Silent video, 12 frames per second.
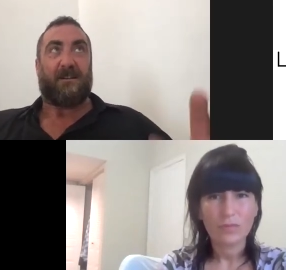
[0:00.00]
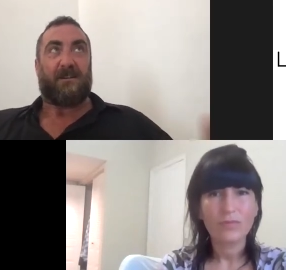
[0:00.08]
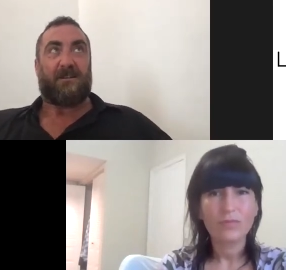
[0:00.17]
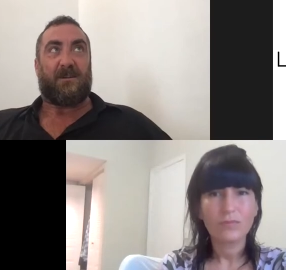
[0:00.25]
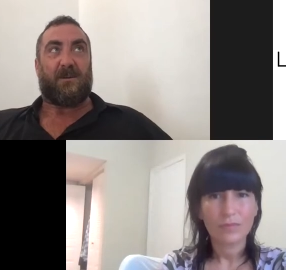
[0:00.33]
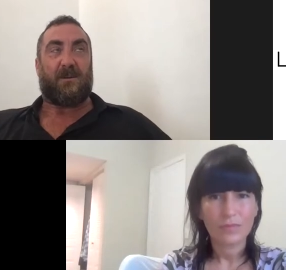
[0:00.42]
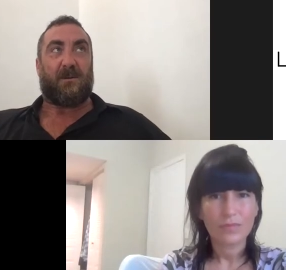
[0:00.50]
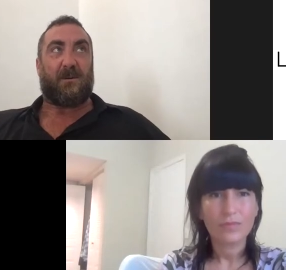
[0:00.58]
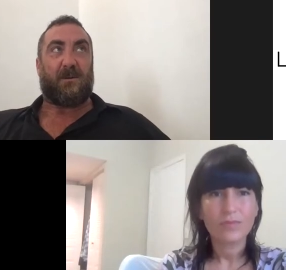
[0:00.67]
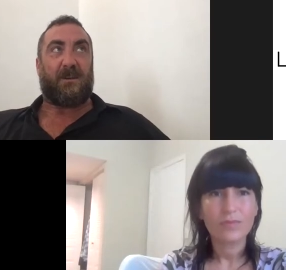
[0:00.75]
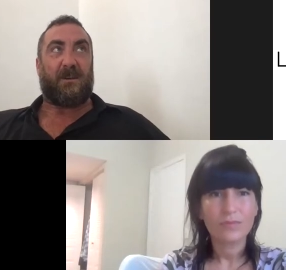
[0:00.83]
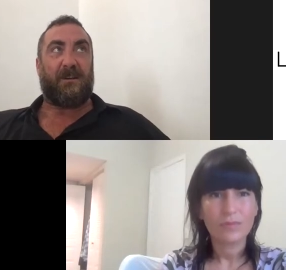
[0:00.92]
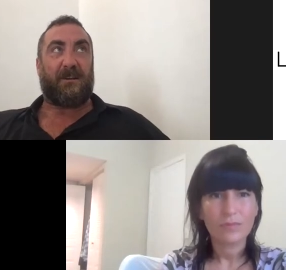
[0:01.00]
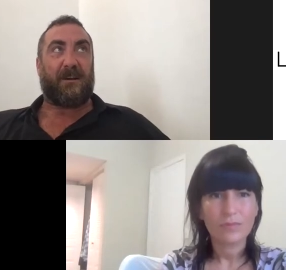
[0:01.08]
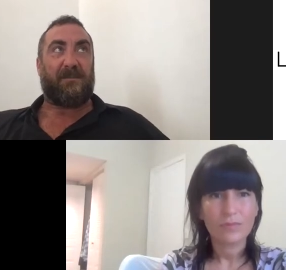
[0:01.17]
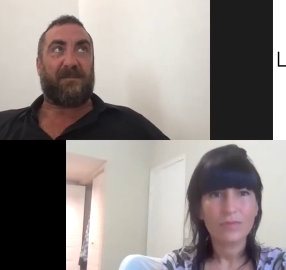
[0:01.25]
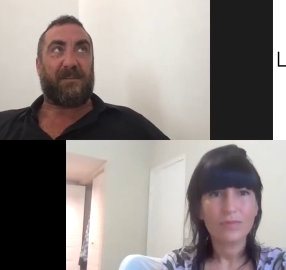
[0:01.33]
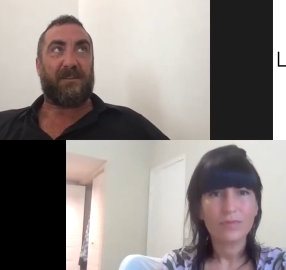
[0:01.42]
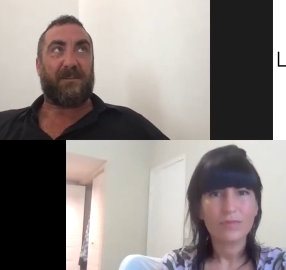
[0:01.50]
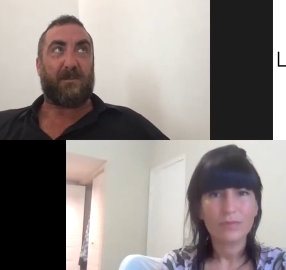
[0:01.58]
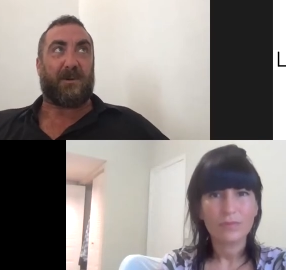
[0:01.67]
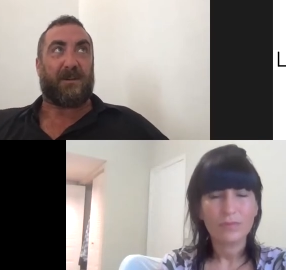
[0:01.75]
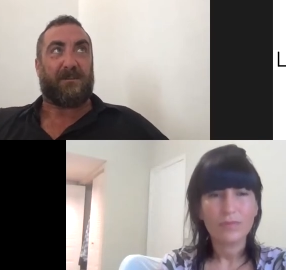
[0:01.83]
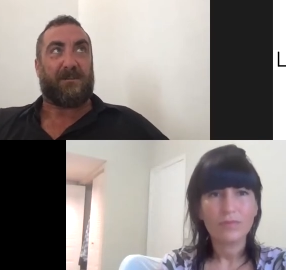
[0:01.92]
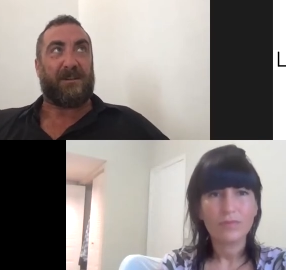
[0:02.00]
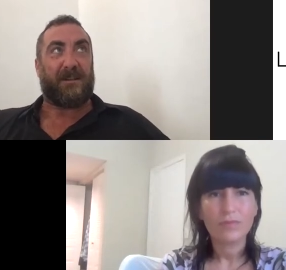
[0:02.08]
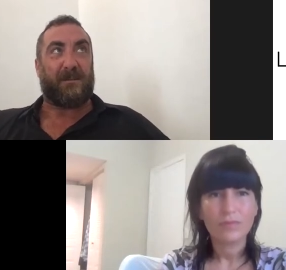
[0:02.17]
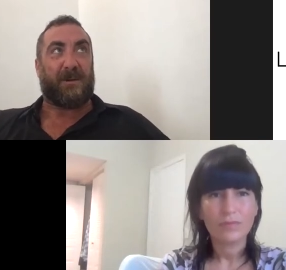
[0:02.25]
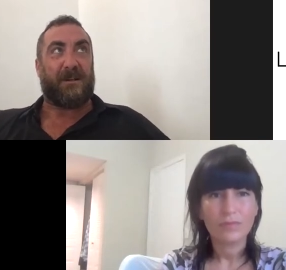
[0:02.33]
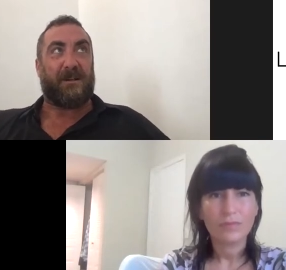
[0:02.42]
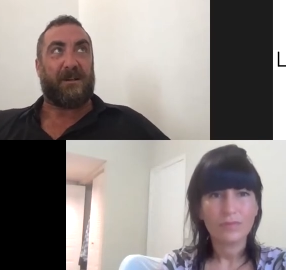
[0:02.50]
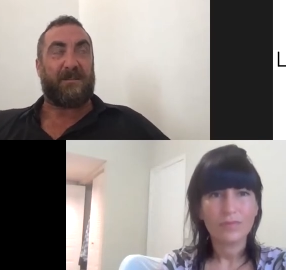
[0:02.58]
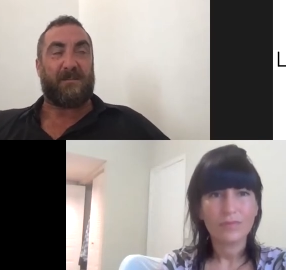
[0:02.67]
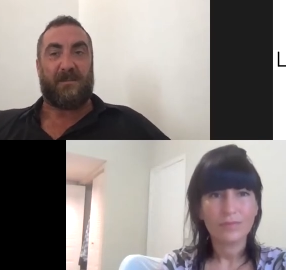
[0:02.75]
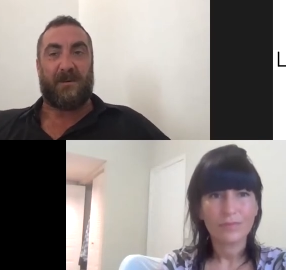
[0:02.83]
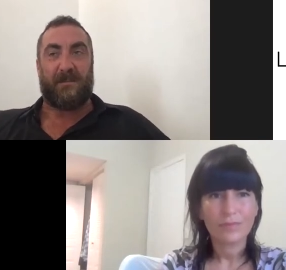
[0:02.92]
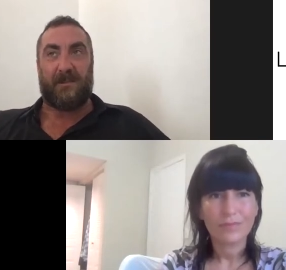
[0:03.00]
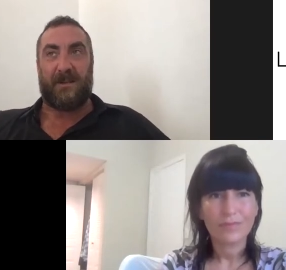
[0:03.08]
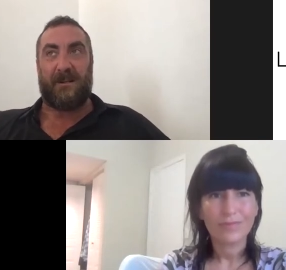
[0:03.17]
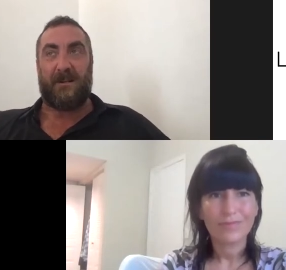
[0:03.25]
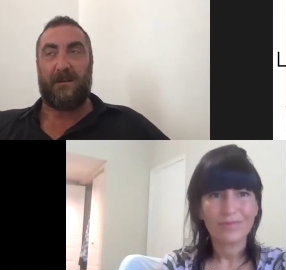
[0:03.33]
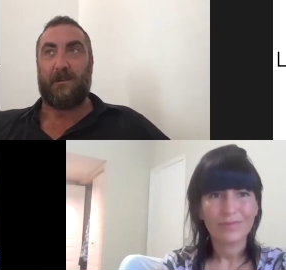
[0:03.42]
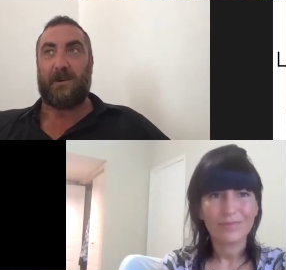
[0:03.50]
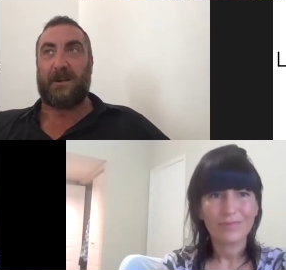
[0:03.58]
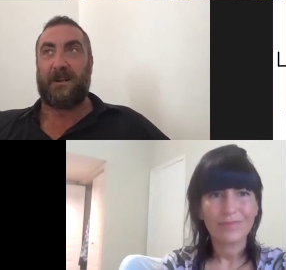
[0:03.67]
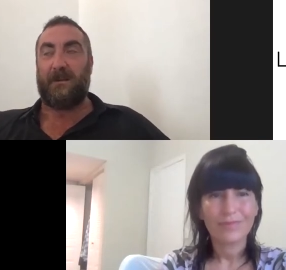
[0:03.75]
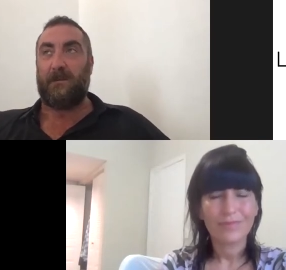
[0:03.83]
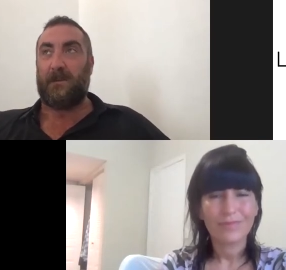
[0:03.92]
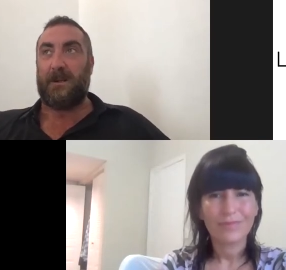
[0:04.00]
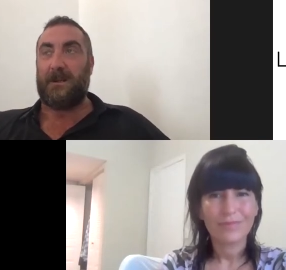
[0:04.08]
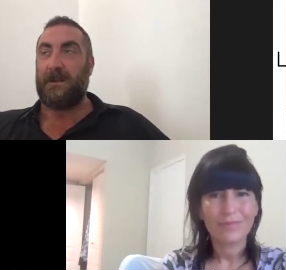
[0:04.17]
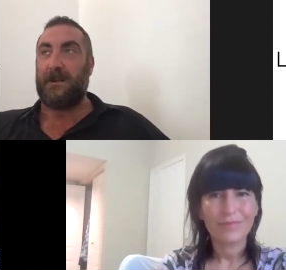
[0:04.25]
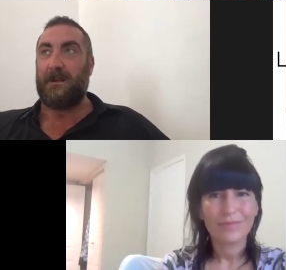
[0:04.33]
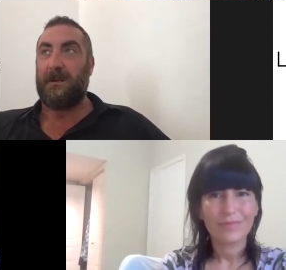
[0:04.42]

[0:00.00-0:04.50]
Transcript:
Speaker 1: So the reference word of Lineapelle is mainly working with